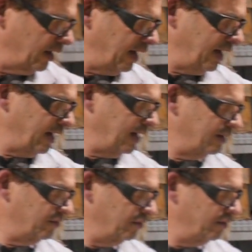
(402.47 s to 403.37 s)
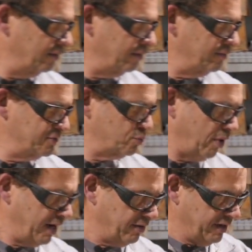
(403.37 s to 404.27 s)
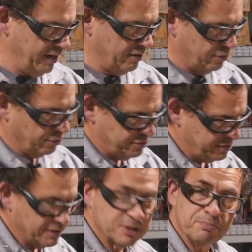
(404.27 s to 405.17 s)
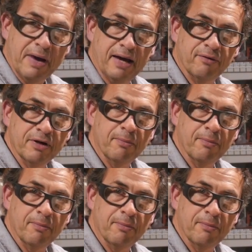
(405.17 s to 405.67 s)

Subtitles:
And this wire here goes to this battery